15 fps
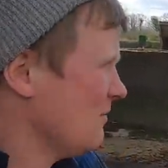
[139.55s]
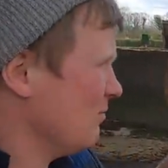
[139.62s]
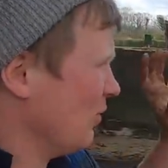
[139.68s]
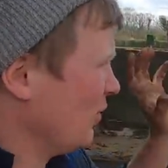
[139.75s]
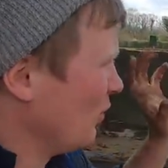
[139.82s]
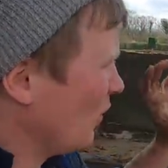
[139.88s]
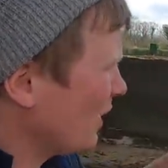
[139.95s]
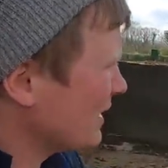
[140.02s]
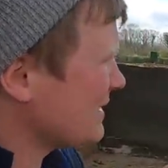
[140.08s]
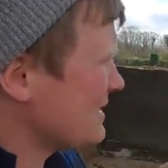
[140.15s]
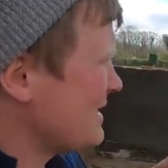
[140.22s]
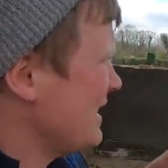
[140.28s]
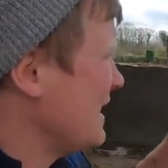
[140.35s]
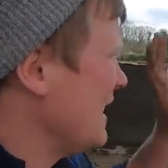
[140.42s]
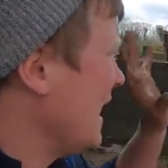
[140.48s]
But we want to
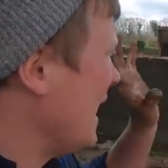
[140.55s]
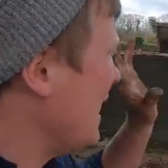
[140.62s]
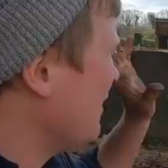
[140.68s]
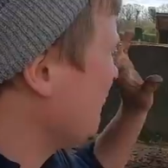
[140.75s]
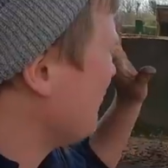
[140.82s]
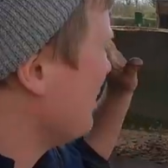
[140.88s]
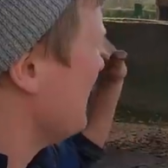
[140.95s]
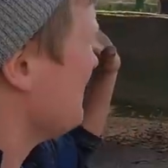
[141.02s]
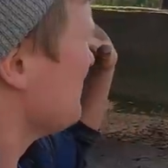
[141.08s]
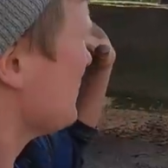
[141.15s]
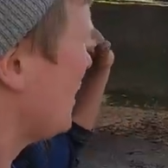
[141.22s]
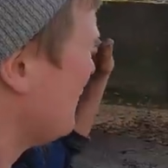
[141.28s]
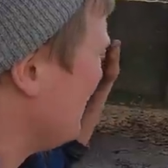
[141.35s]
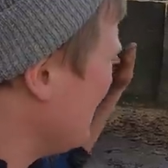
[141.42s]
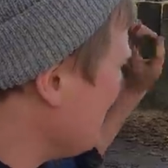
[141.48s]
see if
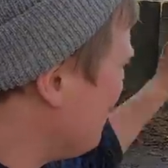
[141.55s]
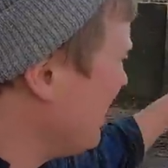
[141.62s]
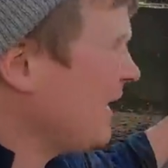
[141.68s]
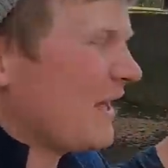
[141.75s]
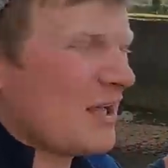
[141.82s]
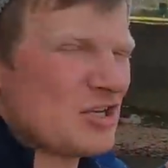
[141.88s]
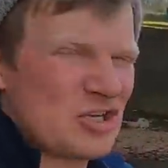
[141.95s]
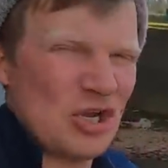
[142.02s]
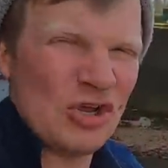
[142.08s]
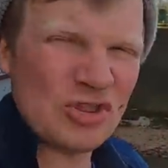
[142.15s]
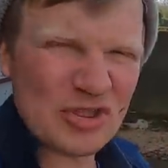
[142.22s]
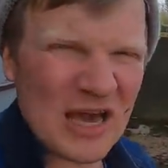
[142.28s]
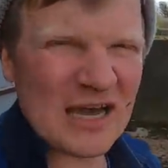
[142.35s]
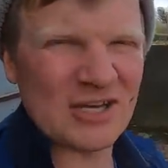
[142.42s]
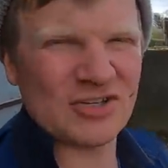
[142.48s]
the big
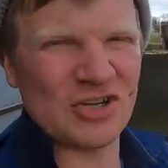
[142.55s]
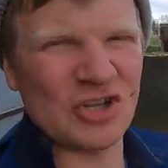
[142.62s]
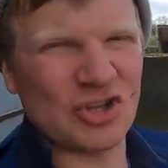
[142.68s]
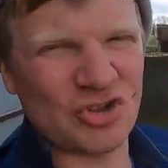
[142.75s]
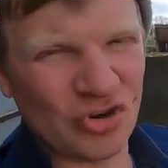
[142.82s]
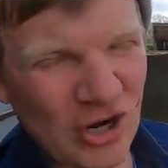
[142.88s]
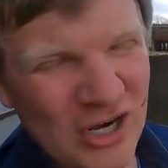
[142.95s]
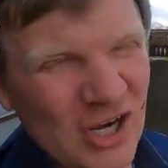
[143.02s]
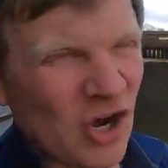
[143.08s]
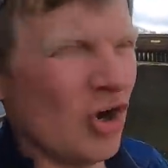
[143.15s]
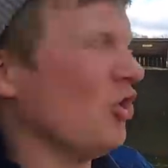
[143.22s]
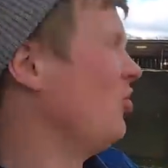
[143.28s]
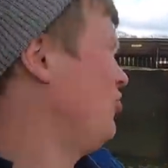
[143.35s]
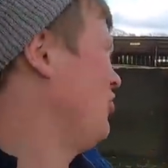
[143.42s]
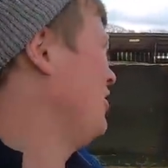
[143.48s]
2,300
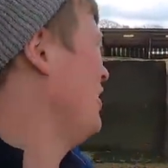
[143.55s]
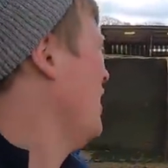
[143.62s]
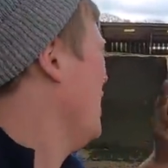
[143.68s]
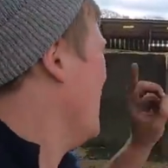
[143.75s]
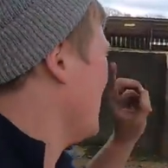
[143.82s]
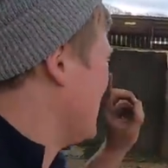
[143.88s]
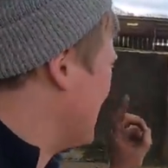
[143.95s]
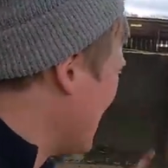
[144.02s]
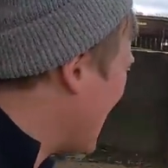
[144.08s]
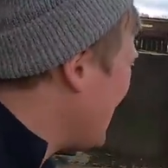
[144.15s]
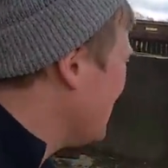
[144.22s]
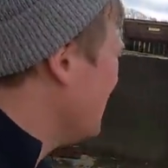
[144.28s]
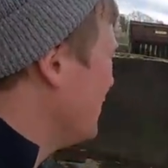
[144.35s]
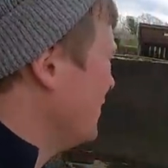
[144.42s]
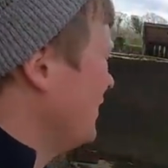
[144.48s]

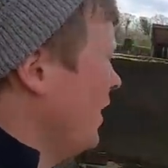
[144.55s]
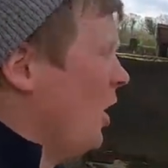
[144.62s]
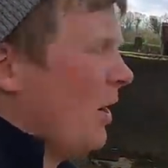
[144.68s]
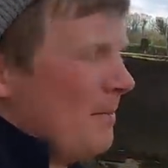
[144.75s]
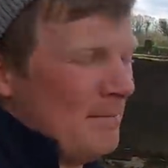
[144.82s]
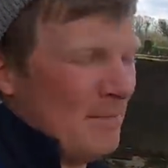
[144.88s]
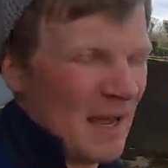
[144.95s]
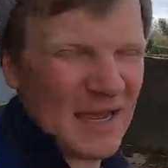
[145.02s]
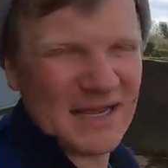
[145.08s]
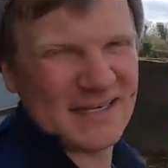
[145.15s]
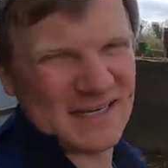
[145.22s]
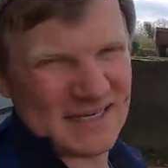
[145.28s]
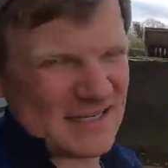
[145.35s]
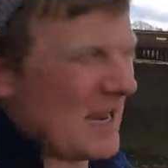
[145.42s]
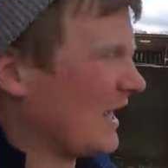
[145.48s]
gallon
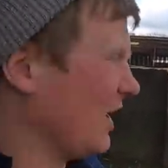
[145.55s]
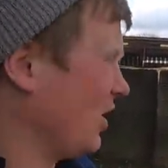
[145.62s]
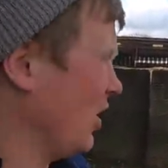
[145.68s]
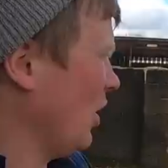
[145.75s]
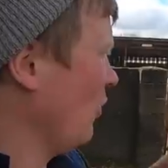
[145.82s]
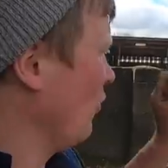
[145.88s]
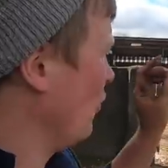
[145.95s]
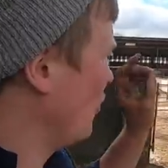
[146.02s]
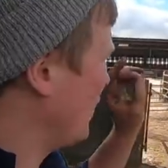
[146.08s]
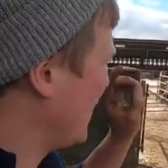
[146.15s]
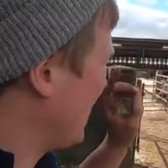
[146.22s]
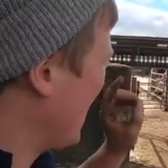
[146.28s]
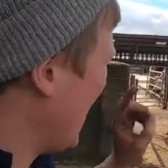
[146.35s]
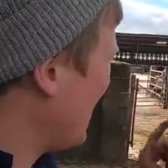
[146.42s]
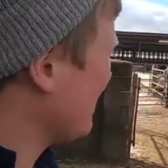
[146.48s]
major tanker
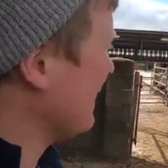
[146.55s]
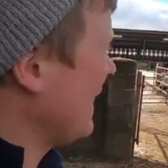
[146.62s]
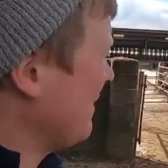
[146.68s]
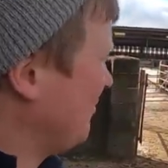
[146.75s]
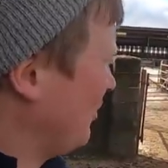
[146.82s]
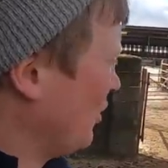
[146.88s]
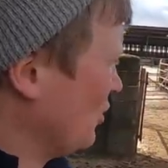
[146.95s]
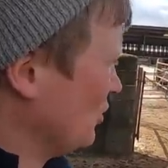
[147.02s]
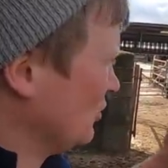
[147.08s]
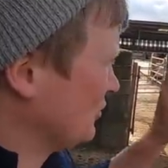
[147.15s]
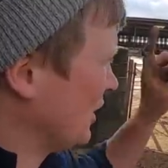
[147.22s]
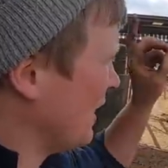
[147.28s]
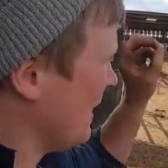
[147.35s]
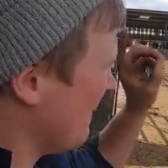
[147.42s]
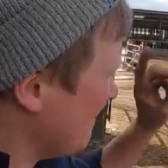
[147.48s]
can get
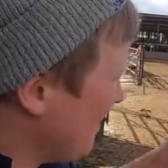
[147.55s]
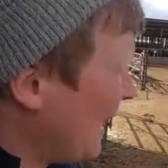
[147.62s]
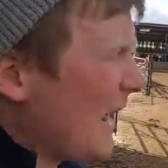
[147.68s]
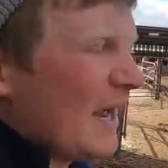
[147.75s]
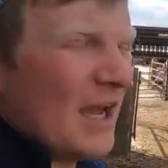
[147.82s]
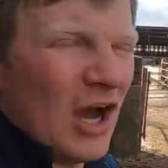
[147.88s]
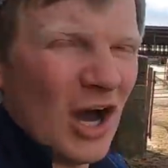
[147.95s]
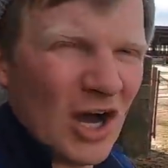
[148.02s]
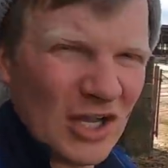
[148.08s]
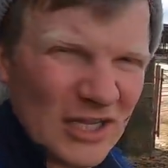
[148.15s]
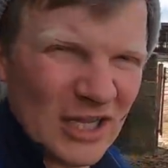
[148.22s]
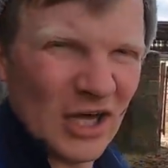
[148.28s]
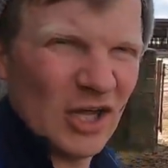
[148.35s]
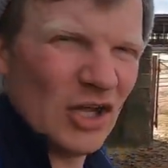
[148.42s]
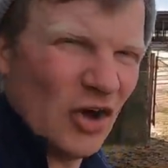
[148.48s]
pulled by our
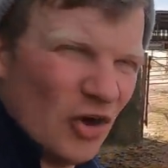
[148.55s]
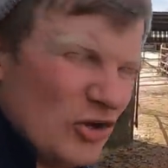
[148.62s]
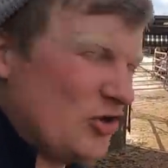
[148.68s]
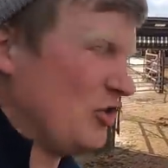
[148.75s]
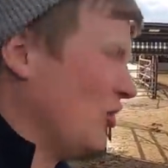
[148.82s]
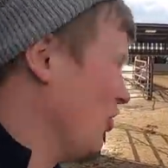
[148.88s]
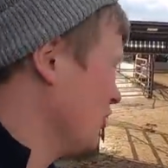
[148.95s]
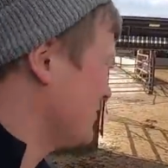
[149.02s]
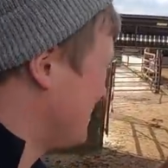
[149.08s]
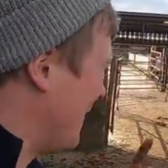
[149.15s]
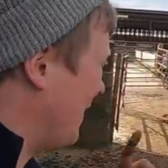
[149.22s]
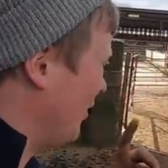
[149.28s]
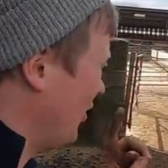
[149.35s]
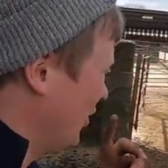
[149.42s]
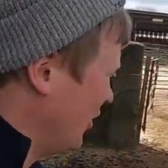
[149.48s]
little 100
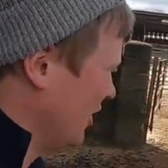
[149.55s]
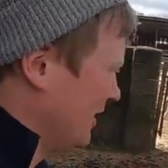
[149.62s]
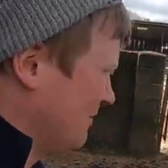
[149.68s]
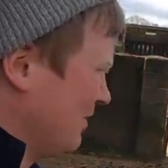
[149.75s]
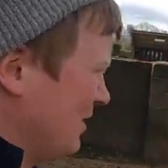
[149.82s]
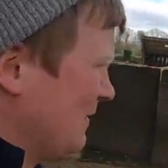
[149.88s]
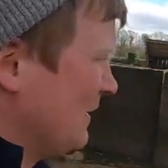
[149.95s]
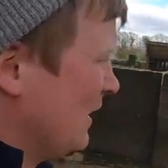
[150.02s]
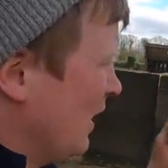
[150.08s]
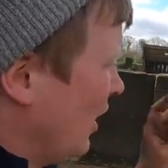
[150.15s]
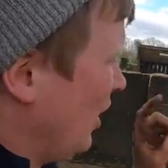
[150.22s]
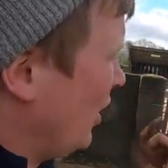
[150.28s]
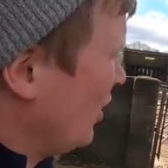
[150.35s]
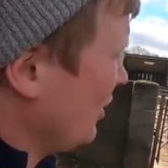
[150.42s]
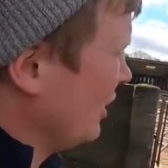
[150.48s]
horsepower
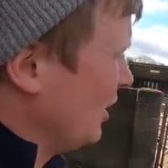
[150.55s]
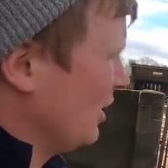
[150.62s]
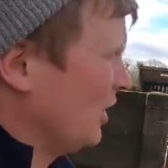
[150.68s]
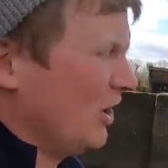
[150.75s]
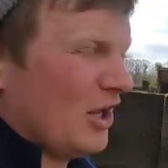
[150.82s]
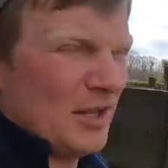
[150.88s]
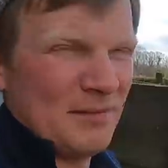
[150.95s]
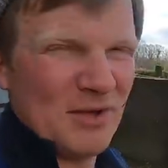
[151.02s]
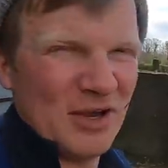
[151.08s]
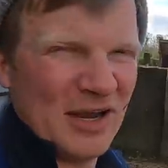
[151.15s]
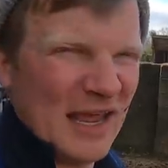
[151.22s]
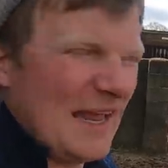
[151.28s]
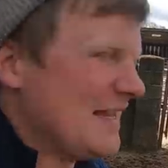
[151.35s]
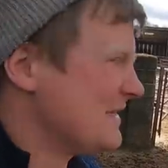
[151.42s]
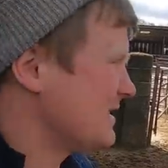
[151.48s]
hurlimann. Our little hurlimann
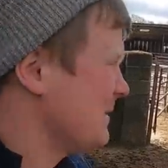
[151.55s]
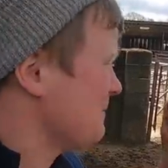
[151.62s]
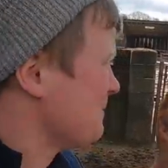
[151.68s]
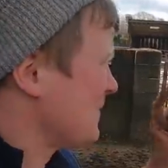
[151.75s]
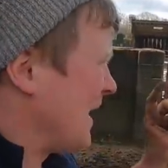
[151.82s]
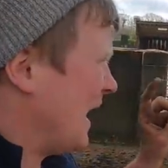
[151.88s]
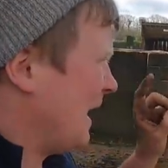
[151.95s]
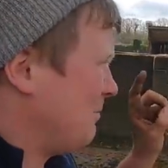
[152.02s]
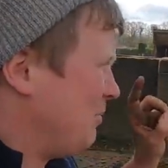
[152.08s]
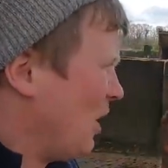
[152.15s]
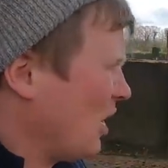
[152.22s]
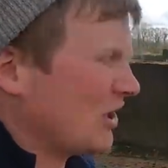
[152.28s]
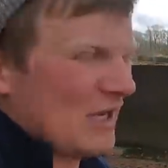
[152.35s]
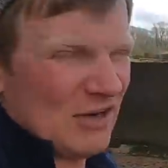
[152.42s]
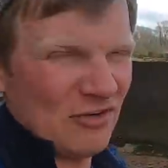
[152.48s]
is a
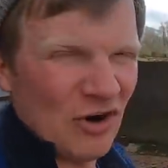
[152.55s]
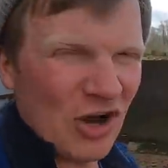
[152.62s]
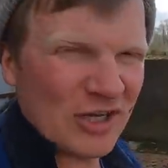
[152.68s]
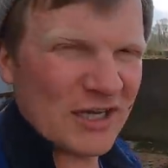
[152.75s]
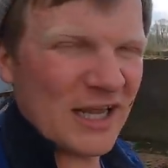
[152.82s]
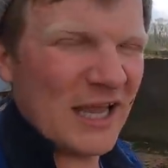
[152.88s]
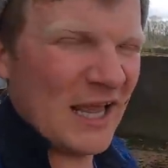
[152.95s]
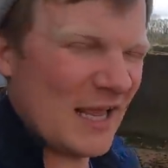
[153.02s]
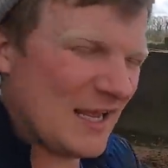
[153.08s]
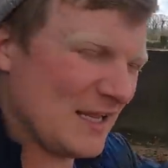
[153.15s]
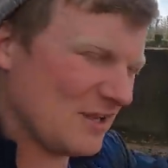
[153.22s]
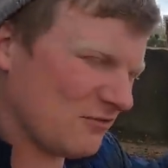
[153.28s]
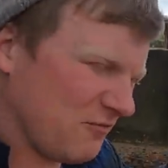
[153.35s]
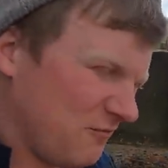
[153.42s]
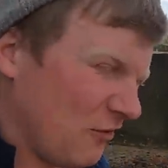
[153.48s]
pocket rocket.
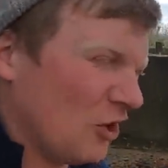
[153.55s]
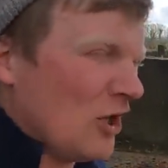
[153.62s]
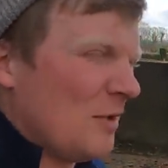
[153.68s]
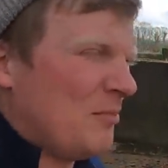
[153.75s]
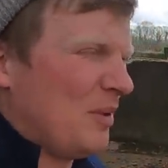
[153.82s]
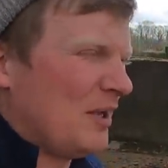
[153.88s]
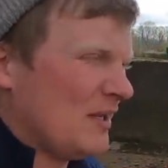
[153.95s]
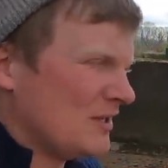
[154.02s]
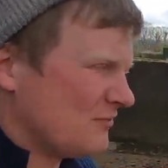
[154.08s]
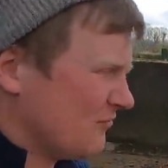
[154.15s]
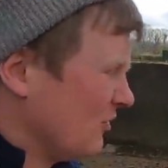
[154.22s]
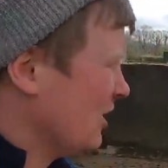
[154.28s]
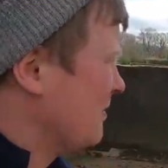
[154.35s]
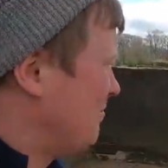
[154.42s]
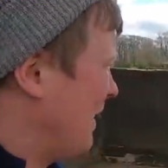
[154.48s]
It is full of beans,
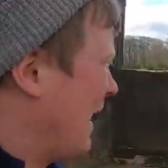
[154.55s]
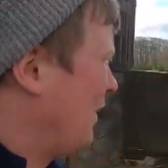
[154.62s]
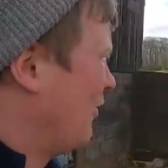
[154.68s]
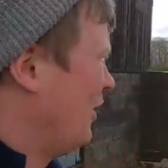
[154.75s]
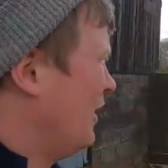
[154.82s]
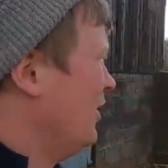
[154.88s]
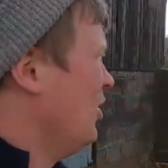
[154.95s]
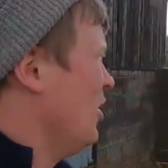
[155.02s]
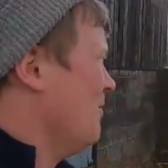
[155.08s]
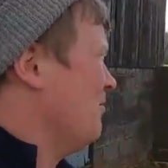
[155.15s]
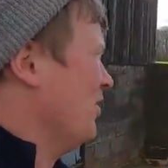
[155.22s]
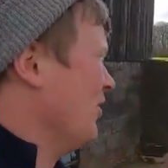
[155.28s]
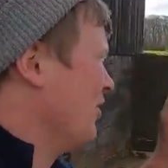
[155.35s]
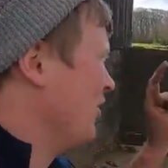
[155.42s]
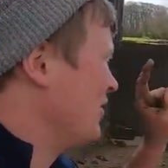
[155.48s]
full of power,
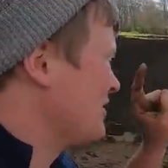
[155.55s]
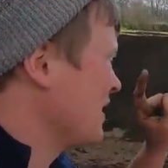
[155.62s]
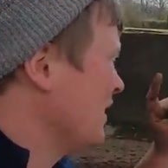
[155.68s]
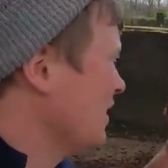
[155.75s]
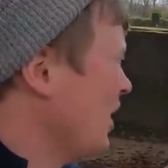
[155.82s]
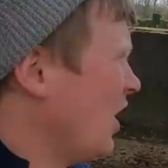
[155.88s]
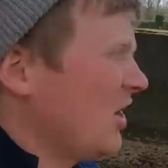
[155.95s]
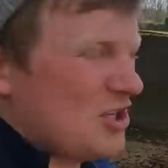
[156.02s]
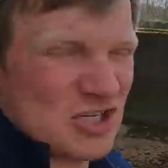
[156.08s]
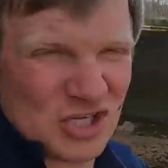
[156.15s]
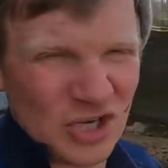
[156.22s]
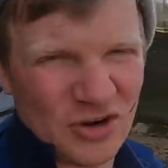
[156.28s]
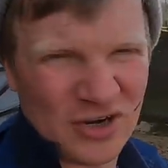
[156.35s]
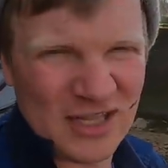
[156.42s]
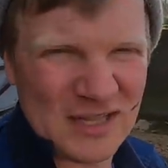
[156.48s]
but there is a lot of
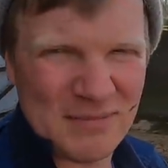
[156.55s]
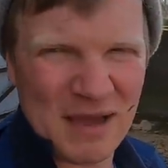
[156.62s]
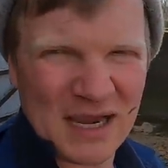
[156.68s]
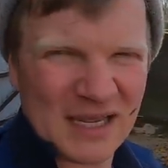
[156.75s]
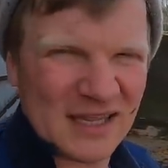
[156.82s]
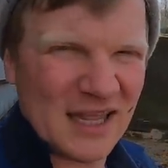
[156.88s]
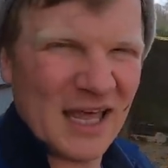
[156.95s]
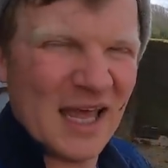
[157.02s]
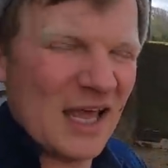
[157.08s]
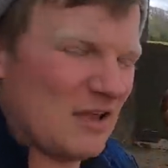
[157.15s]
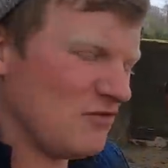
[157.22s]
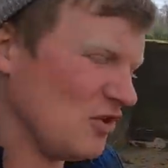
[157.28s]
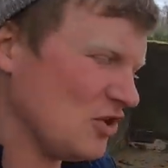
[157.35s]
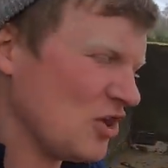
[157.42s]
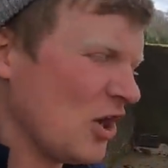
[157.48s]
slurry in the back of there.
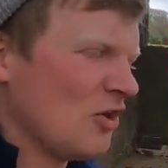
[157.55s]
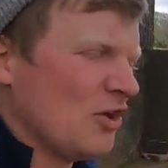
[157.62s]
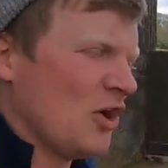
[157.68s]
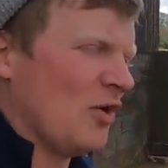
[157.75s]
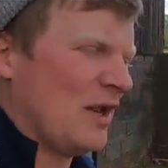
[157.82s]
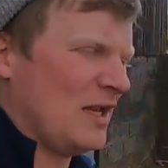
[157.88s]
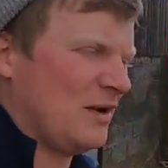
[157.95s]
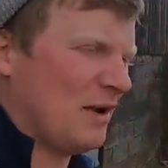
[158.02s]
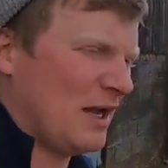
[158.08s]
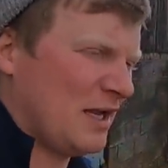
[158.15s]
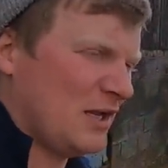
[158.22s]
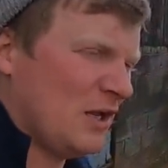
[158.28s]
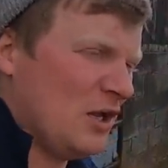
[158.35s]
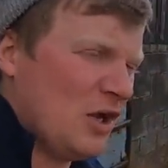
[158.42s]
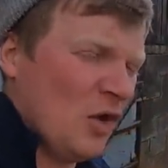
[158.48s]
If you don't know anyway,